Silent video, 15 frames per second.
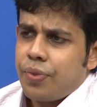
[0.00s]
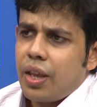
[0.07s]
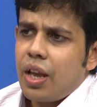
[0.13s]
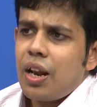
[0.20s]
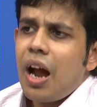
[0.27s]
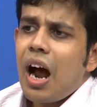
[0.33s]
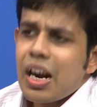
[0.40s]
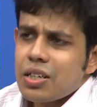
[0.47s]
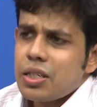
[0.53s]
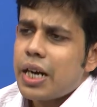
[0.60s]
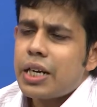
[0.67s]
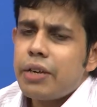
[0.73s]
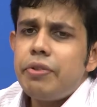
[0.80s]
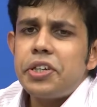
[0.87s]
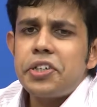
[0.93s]
large
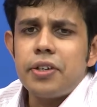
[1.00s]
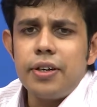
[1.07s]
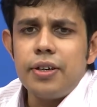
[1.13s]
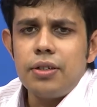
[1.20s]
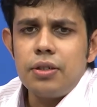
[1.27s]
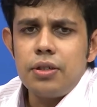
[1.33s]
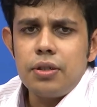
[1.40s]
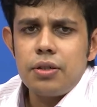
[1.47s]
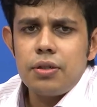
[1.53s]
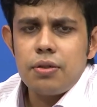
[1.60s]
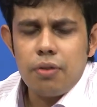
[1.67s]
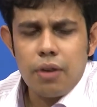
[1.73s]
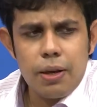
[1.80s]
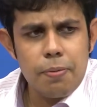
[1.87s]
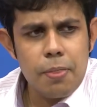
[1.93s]
activation energies.
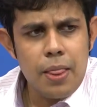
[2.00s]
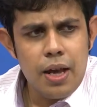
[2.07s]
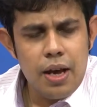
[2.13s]
Okay.